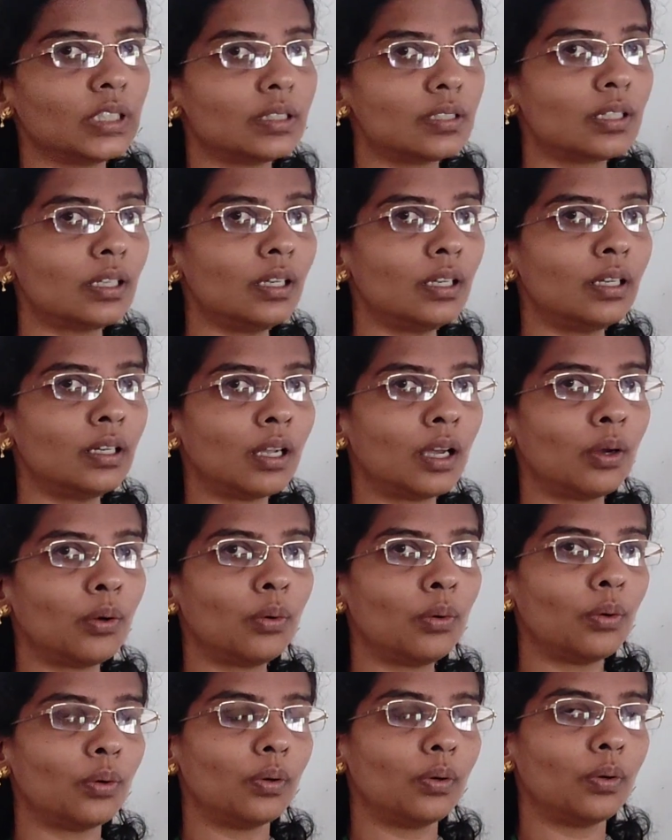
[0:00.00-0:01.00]
Till
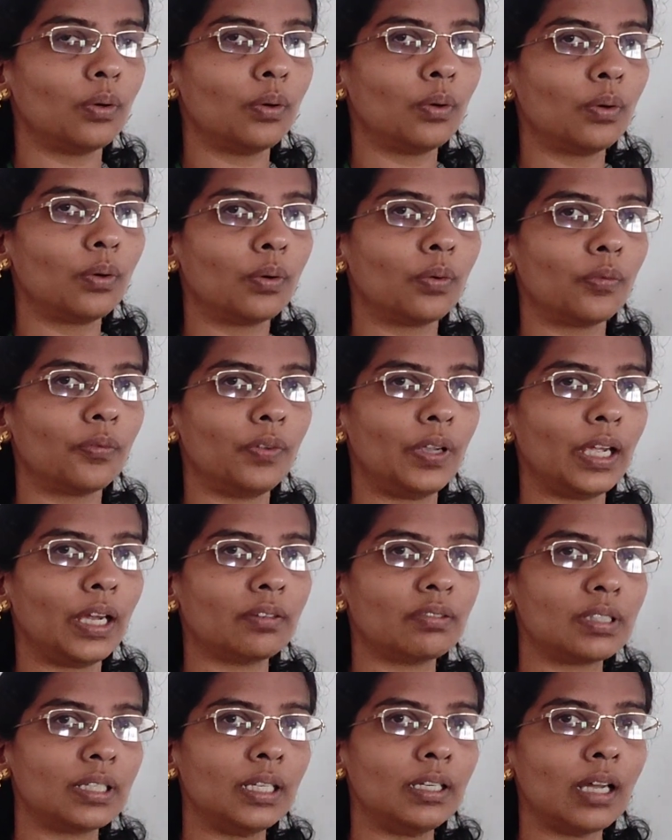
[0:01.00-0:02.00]
now we
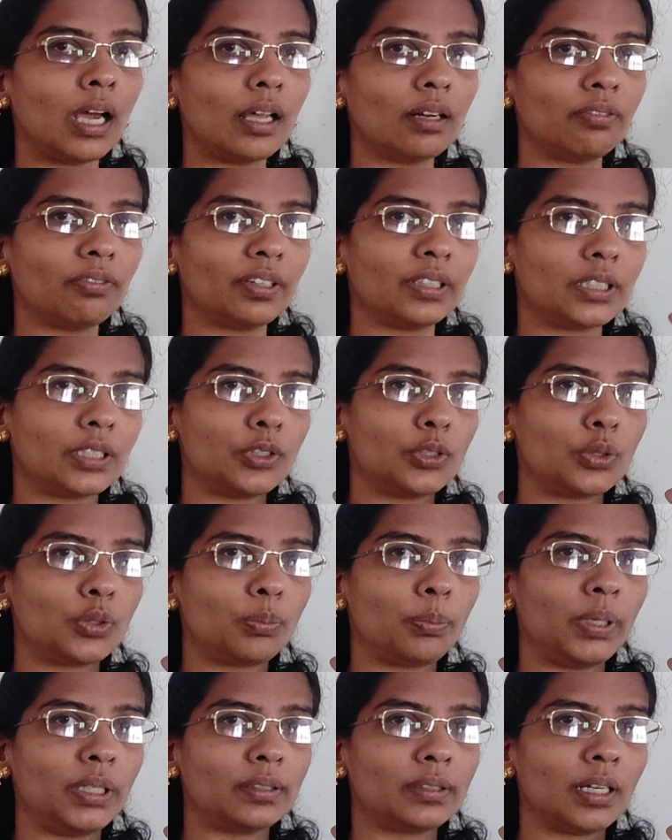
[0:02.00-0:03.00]
have seen alpha tends
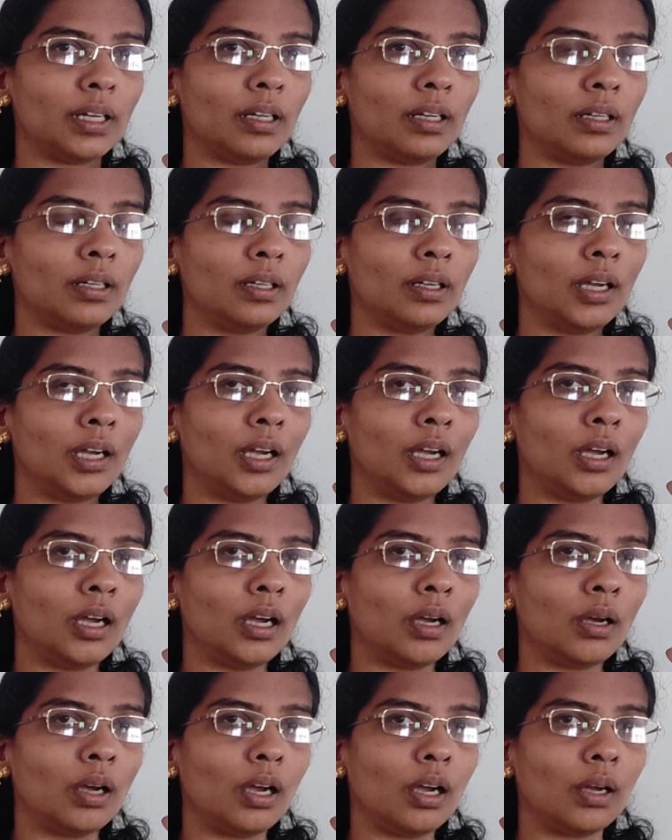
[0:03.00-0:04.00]
to beta.
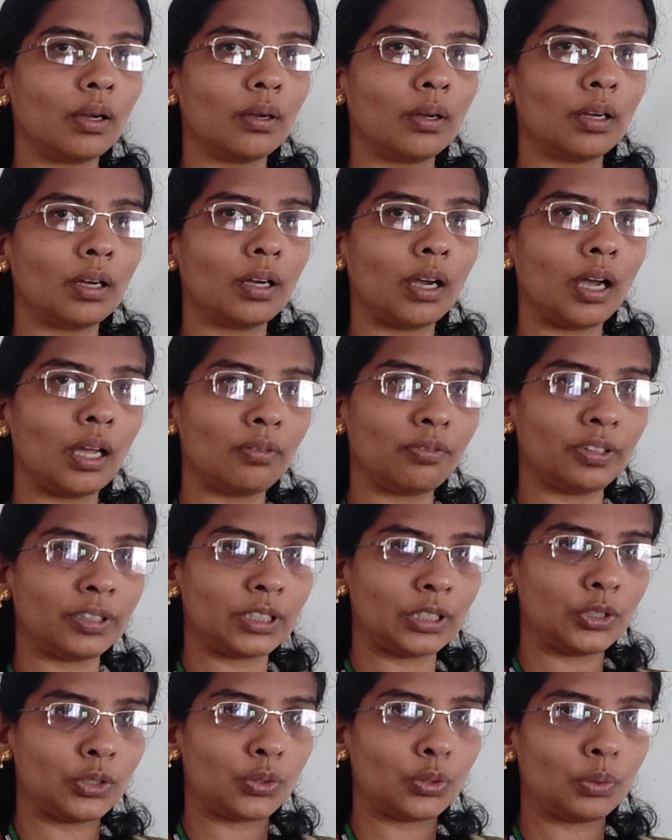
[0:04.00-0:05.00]
Alpha
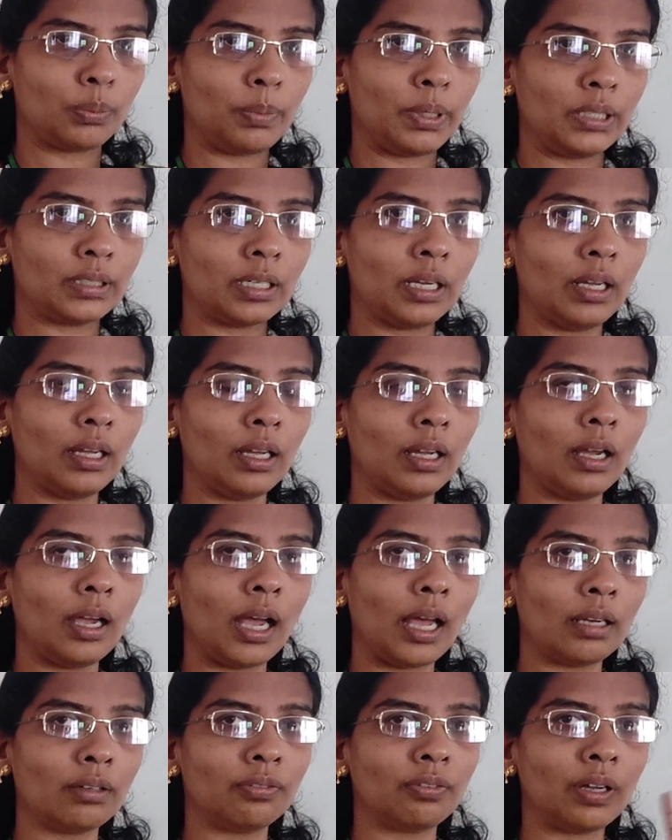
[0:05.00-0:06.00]
tends to beta.
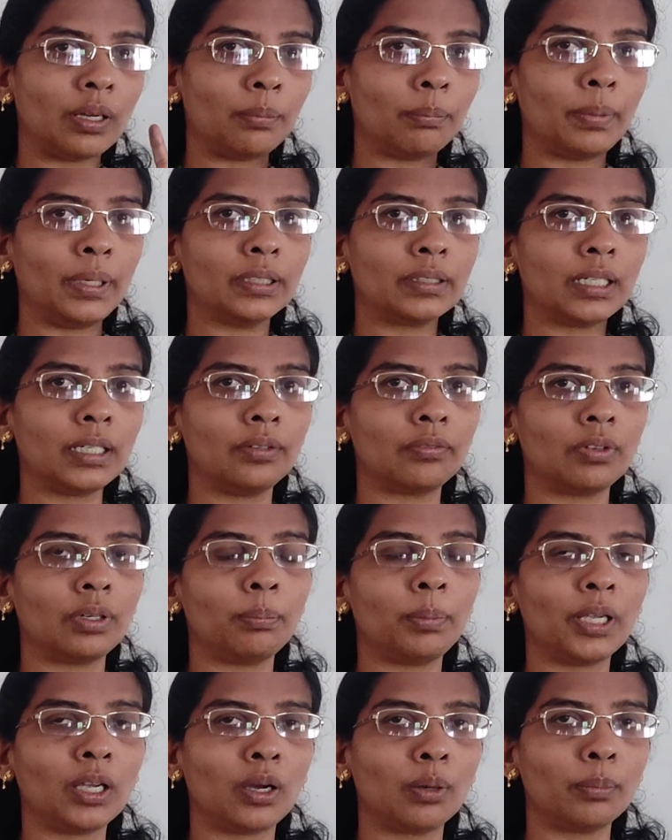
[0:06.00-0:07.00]
Alpha and beta, it
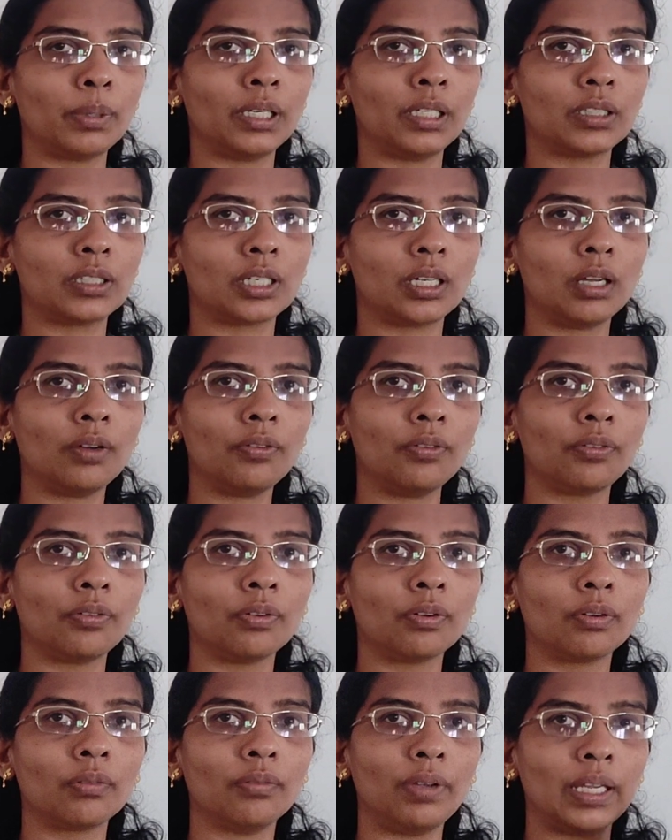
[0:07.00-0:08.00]
will be combination of
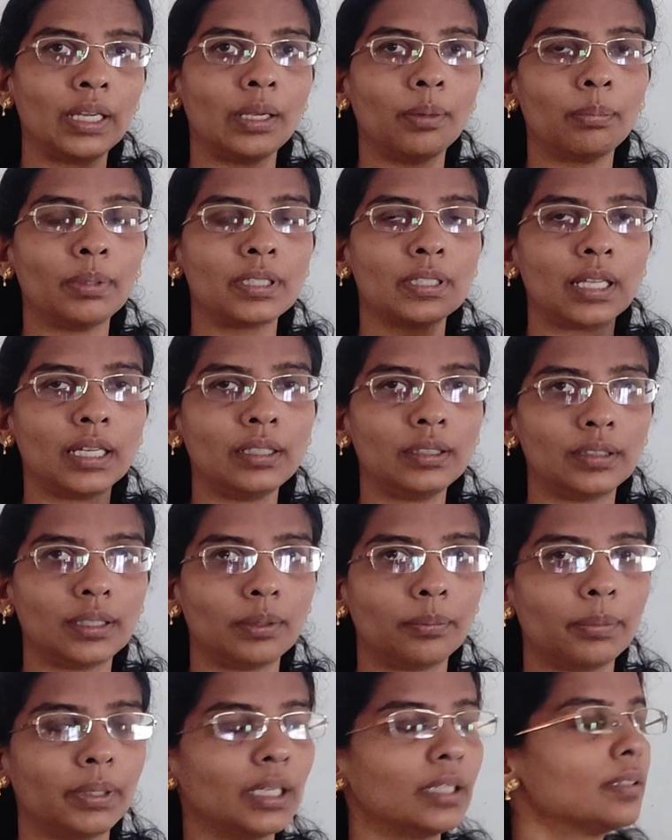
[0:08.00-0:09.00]
variables and
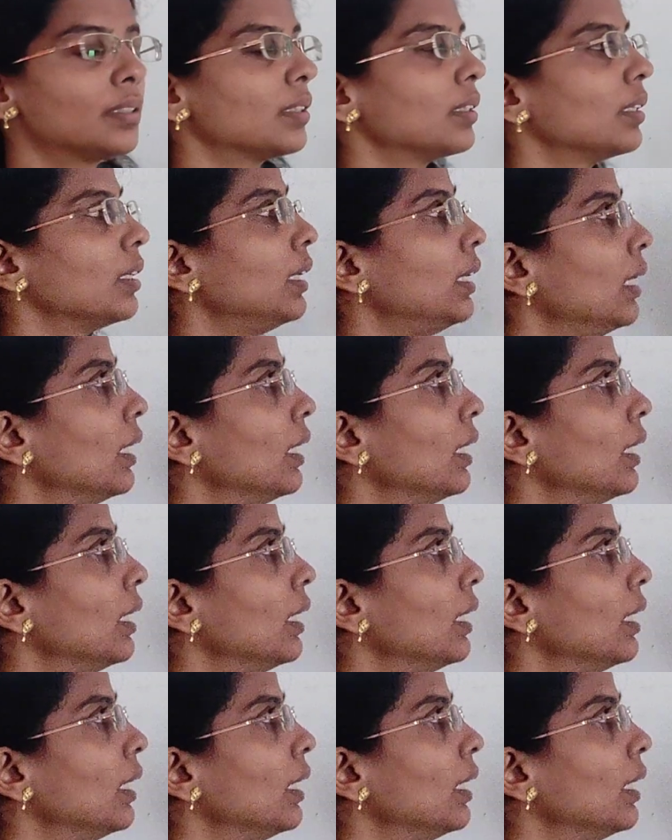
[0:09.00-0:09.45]
terminals.